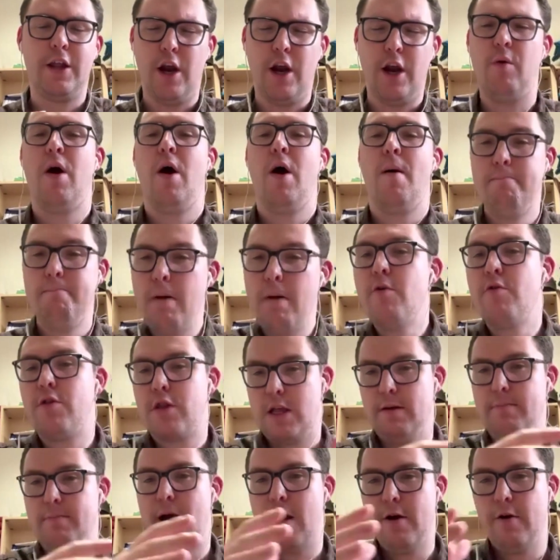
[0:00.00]
you know,
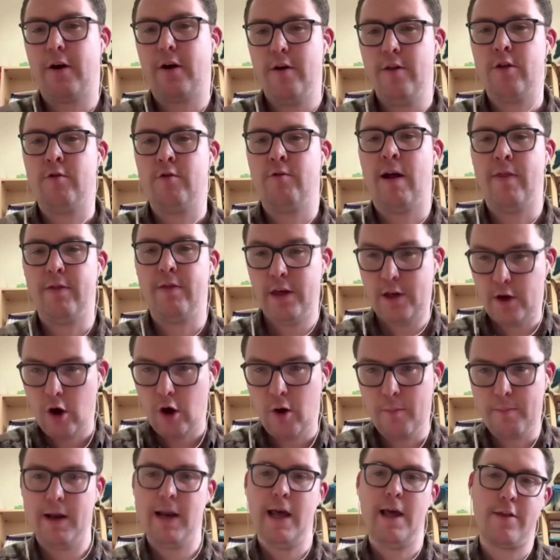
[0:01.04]
most Americans are
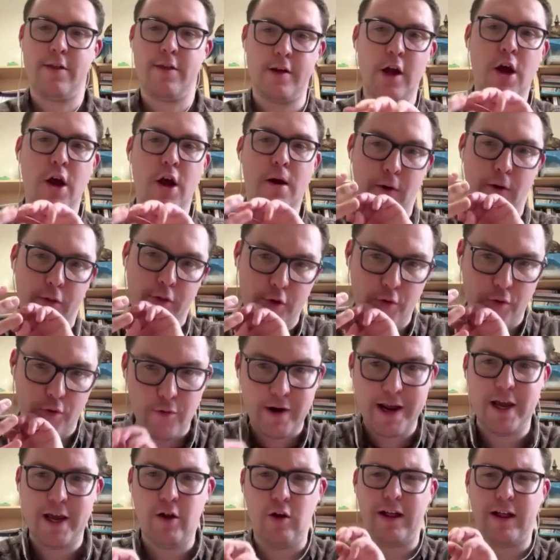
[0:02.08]
anti-communist, but the
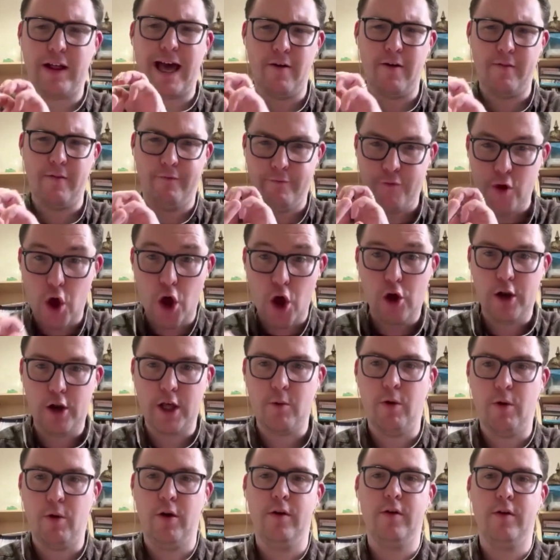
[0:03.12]
real kind of
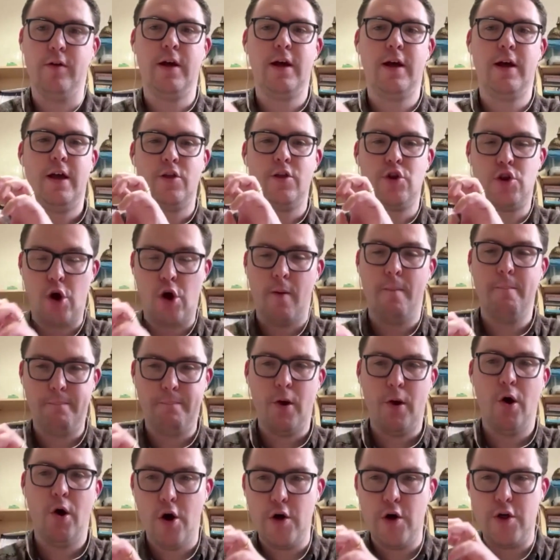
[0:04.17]
virulent John
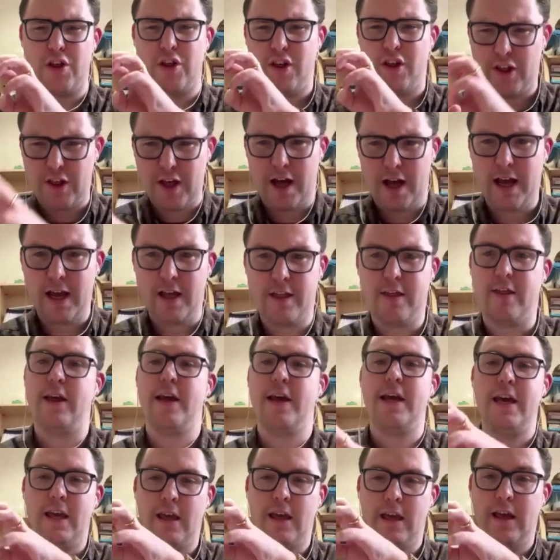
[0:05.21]
Birch
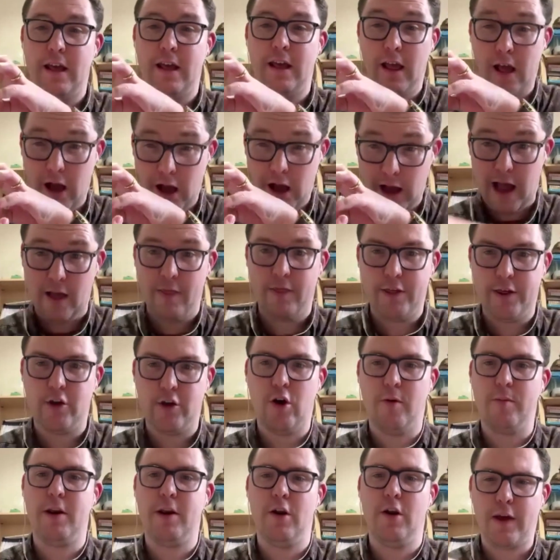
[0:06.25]
society
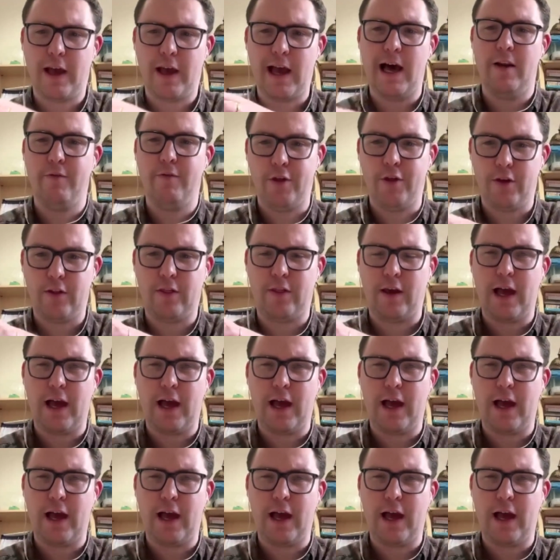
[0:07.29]
anti-com, you know, the kind